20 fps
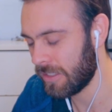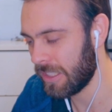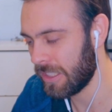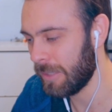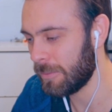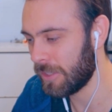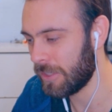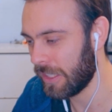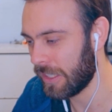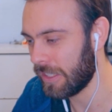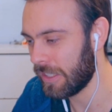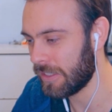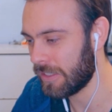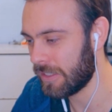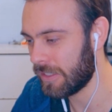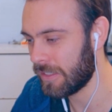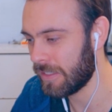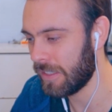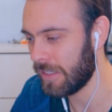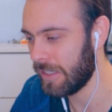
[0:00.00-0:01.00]
It seems like
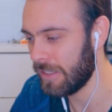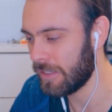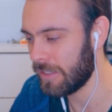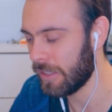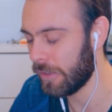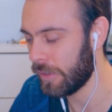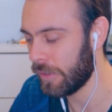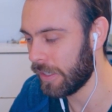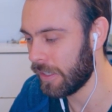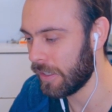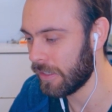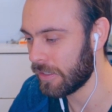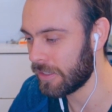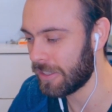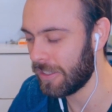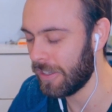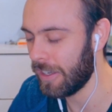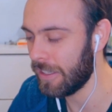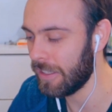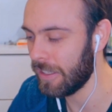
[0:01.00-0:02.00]
it's he's going in a
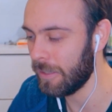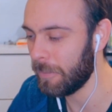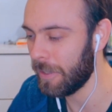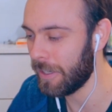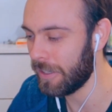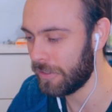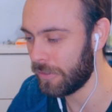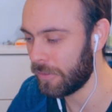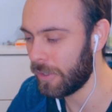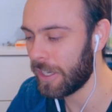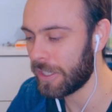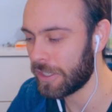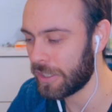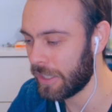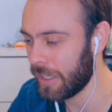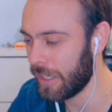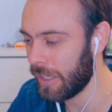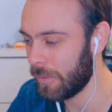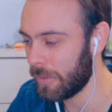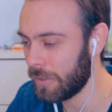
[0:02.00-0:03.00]
slightly better
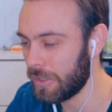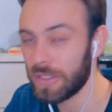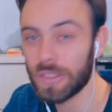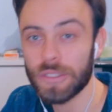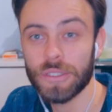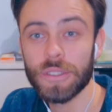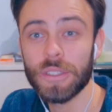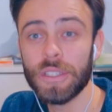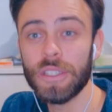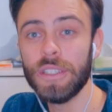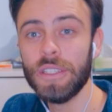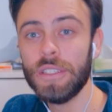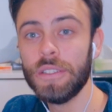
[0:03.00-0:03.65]
direction now, which is good.